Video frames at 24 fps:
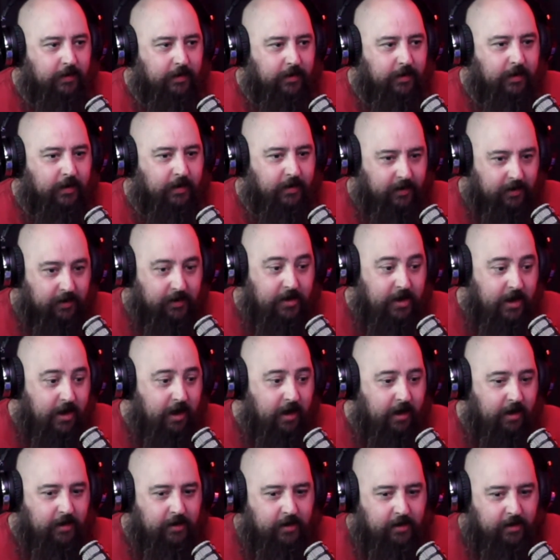they're like,
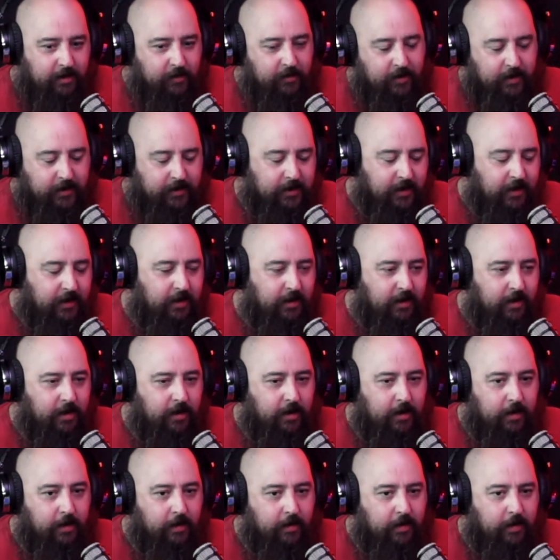yeah. And then we did it
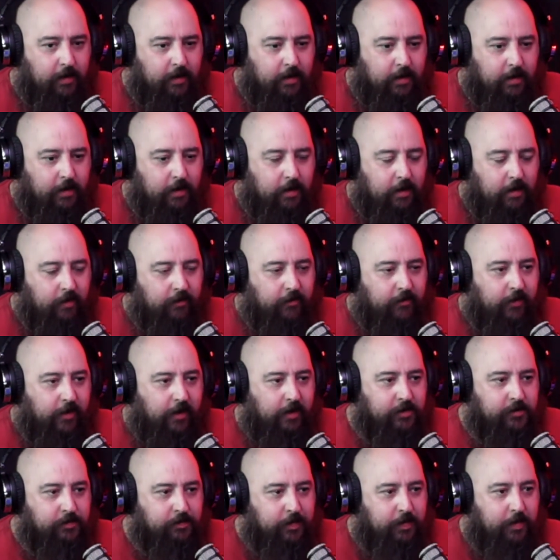in our
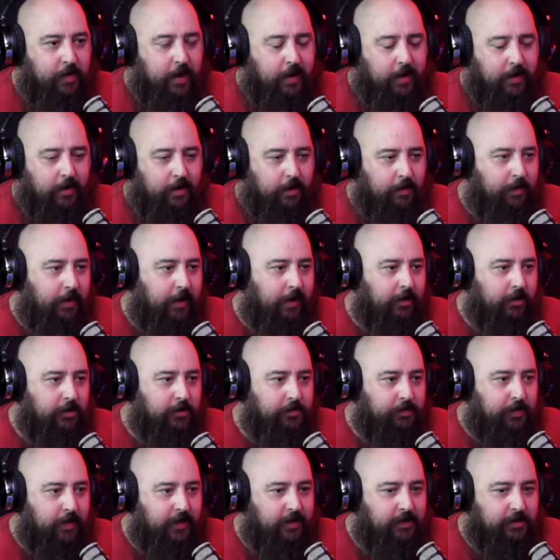friend's parents'
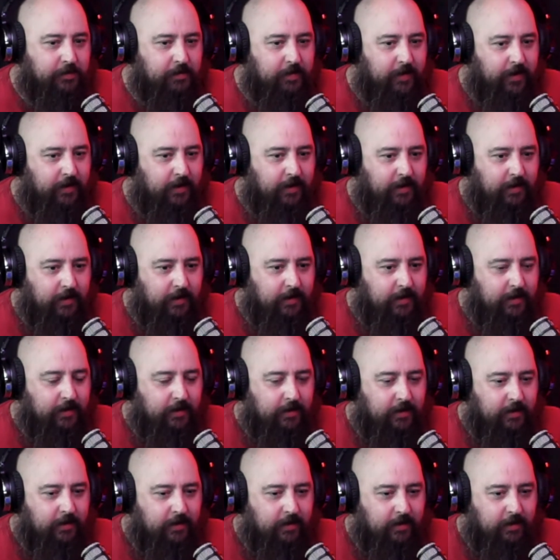basement.
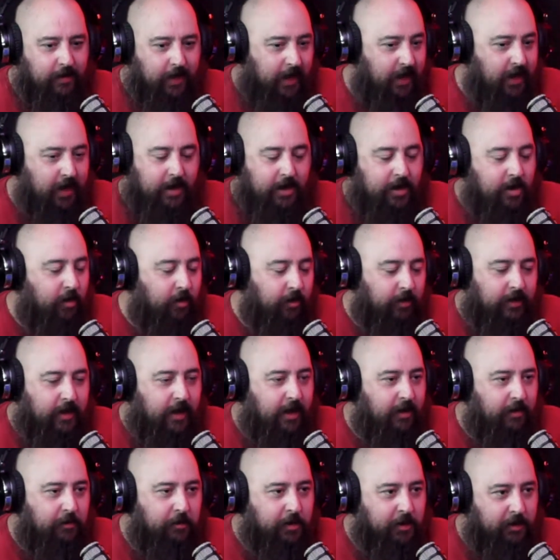They didn't know what the
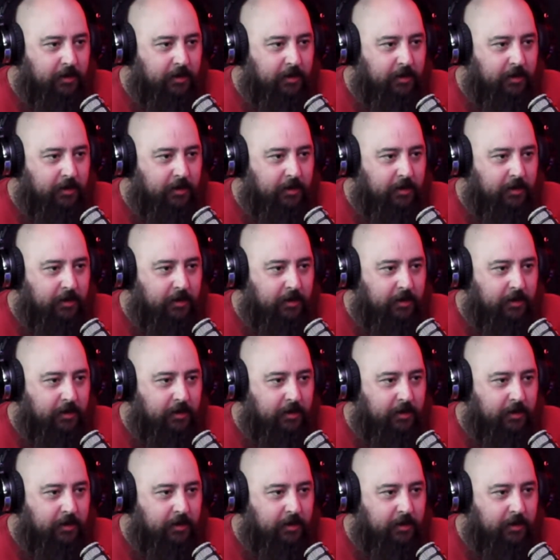hell we were